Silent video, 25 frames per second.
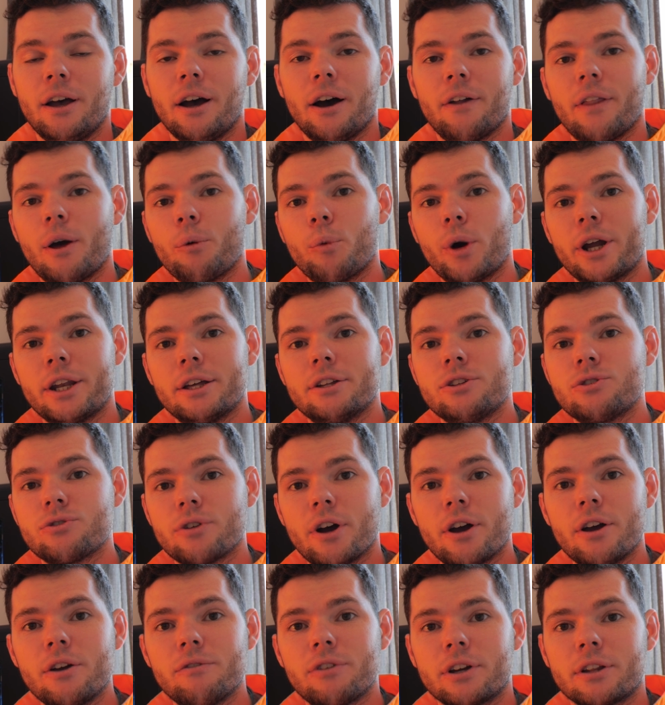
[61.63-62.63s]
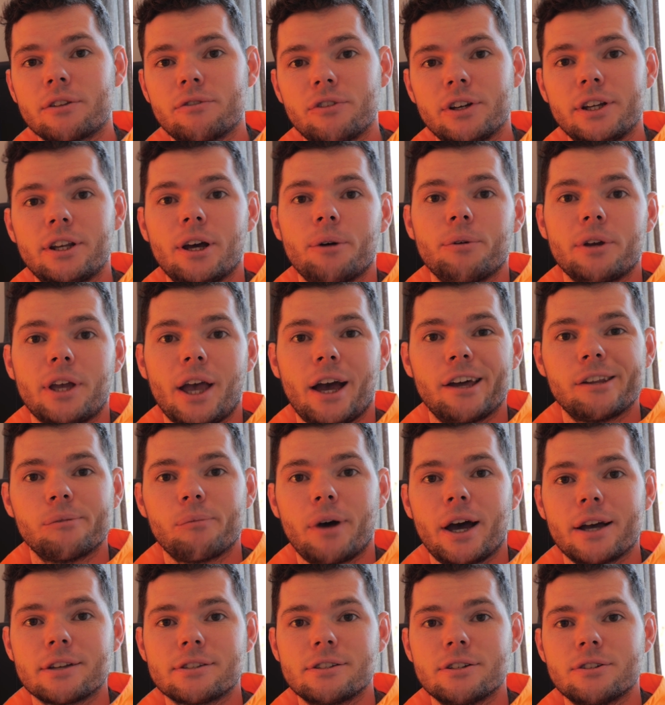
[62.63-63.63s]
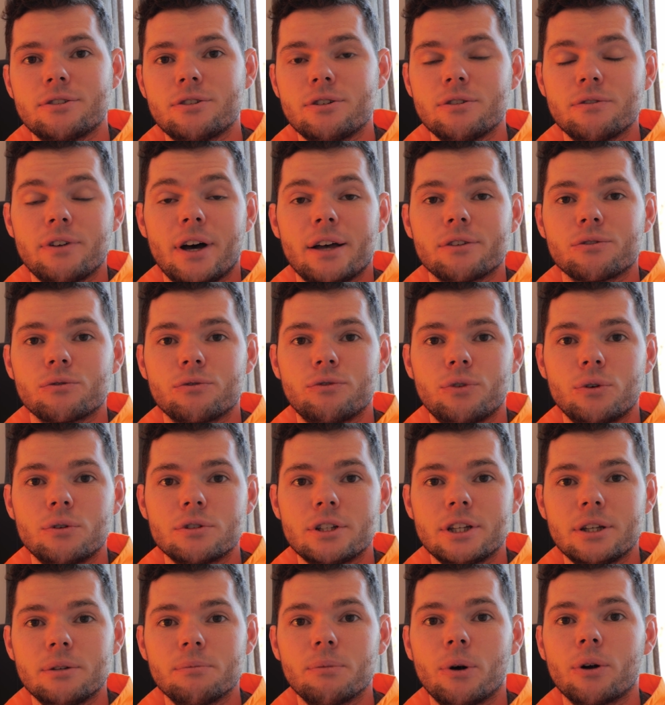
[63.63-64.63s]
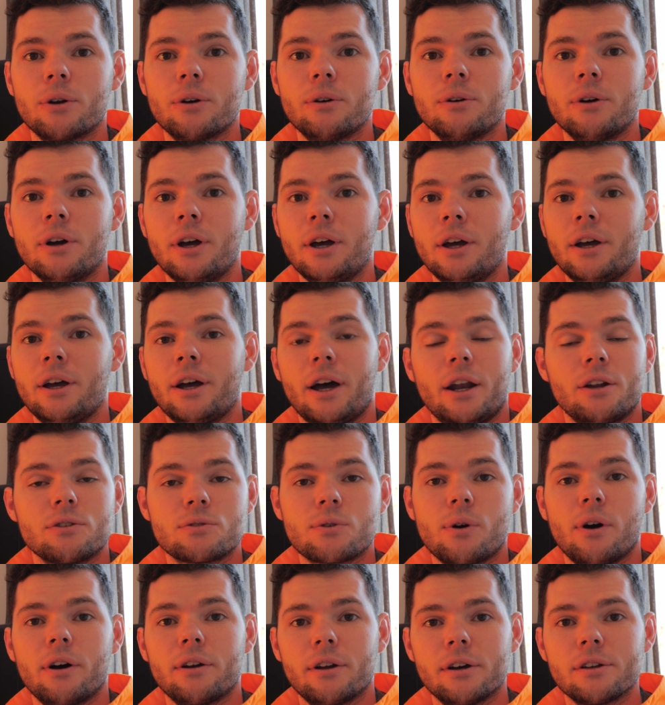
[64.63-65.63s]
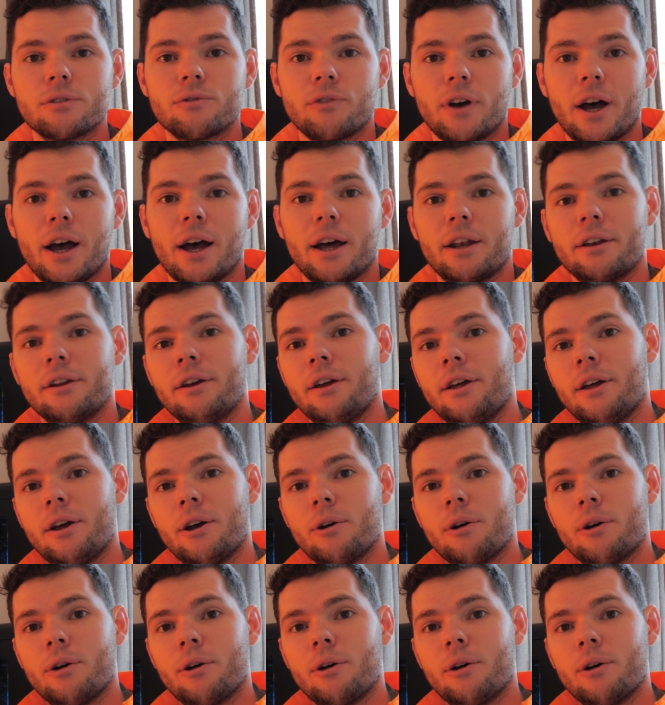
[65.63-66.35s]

I then went and drove a VW Caddy Maxi, a 2014 model, and it was quite a nice van.